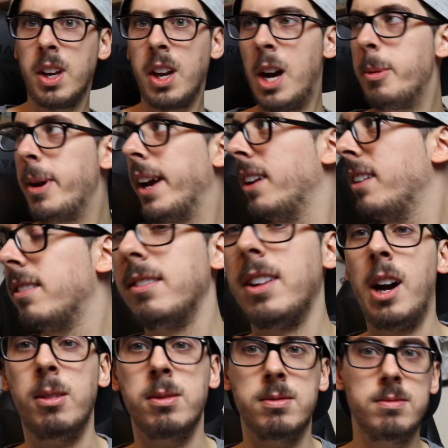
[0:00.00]
Coming.
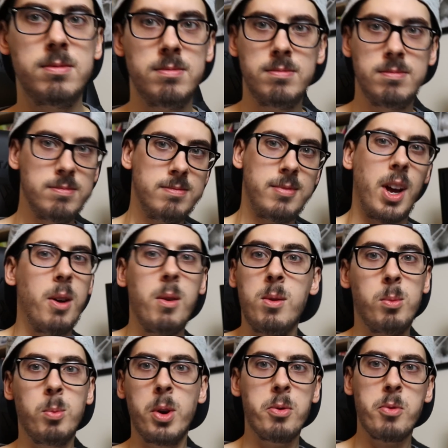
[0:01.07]
Oh, no,
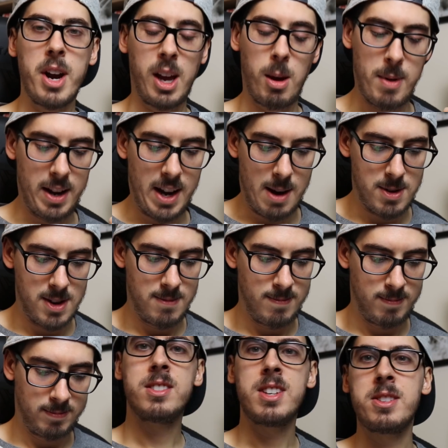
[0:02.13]
wouldn't recommend that one.
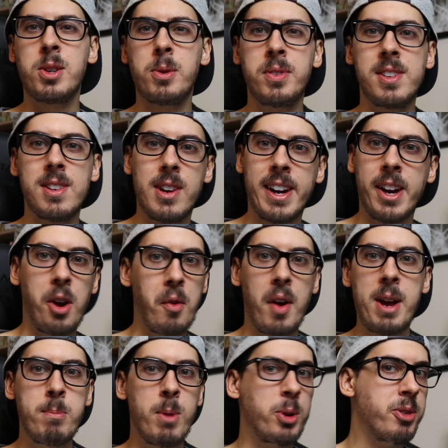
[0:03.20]
So that's obviously like a
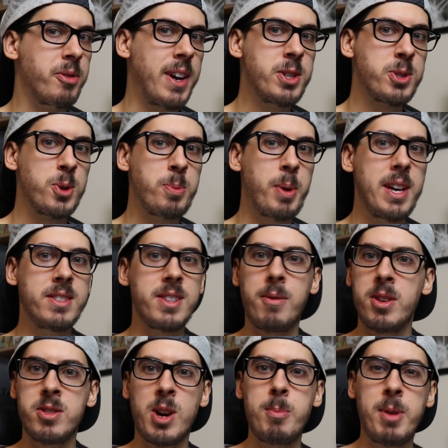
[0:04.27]
great motivational piece.
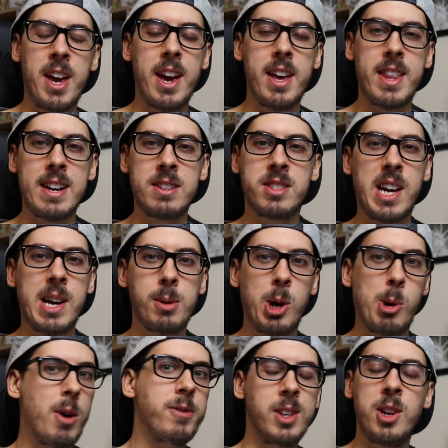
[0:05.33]
Every time you hear that sound
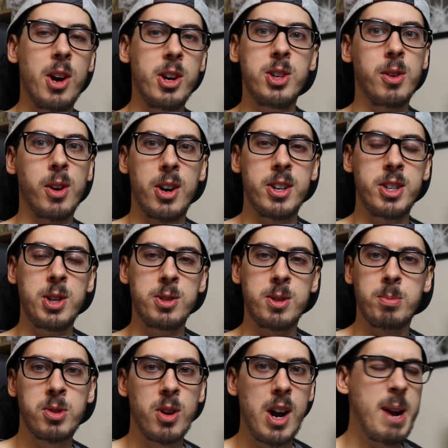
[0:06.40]
go off, you know you got a new
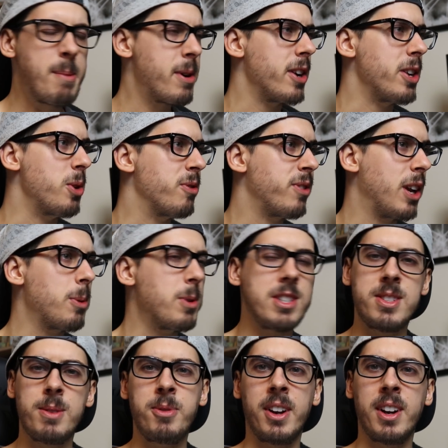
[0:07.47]
subscriber, a new follower,
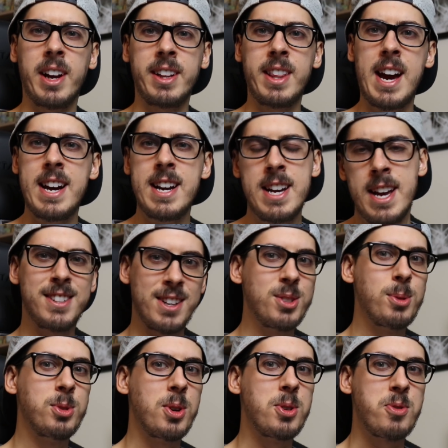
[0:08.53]
something like that. It does
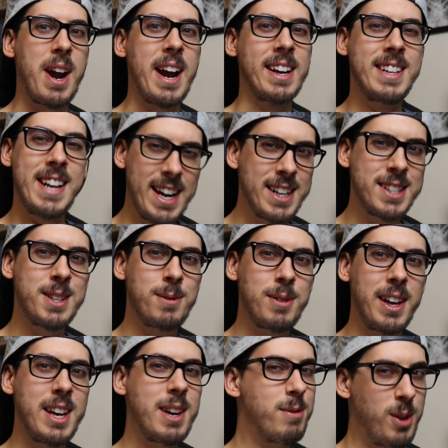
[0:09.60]
also track
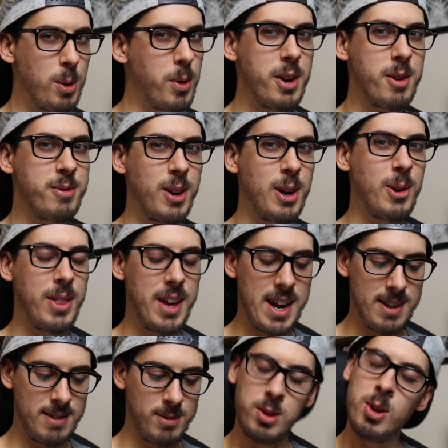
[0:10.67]
negatively if you want to follow
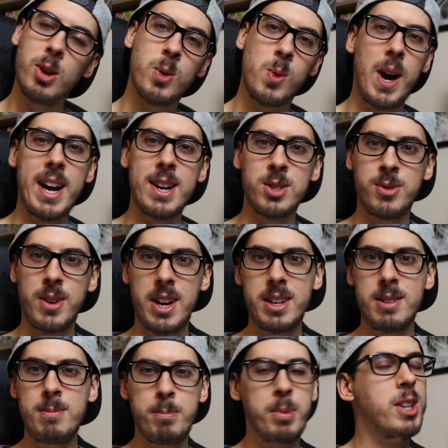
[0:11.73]
that. Not quite as
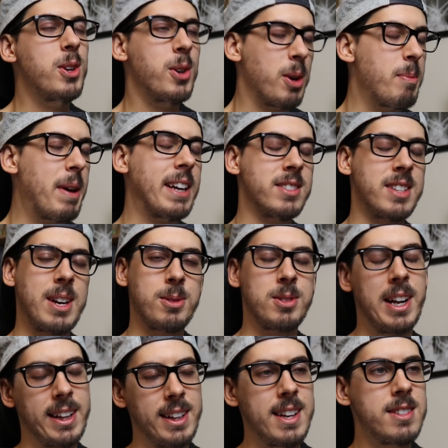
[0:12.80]
fun, but you can make sounds
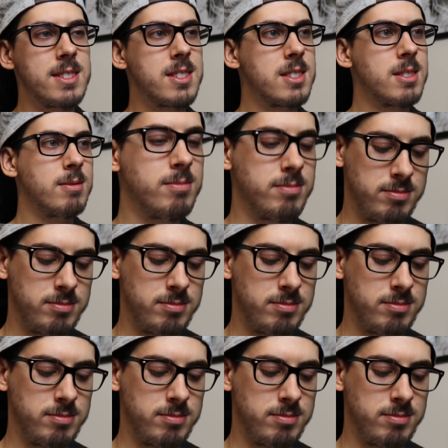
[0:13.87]
like this.